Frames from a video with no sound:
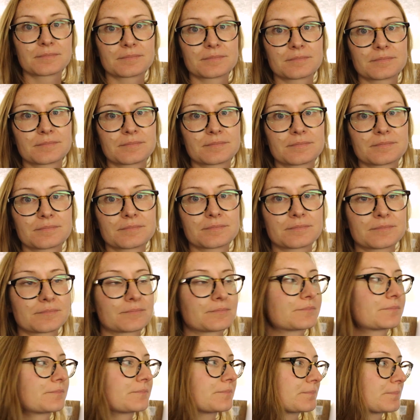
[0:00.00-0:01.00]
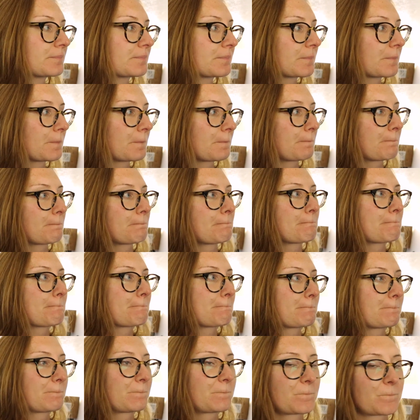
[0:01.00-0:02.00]

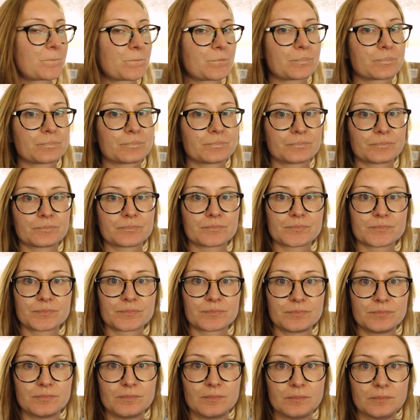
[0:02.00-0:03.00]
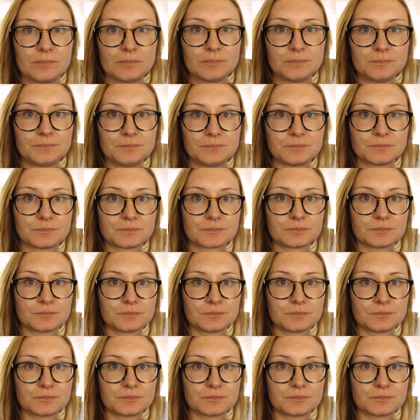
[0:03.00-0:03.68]
The person shown says nothing.